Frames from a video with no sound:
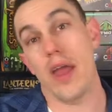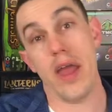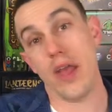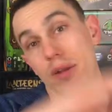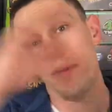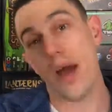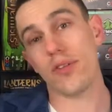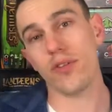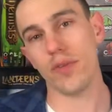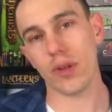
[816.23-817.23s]
8
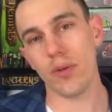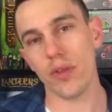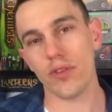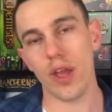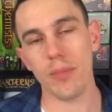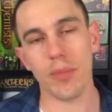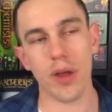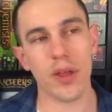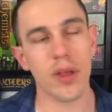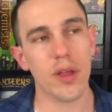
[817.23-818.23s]
paths to victory in this game,
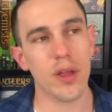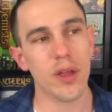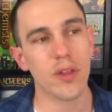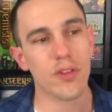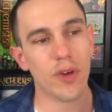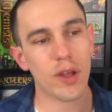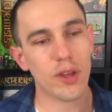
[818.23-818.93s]
but trying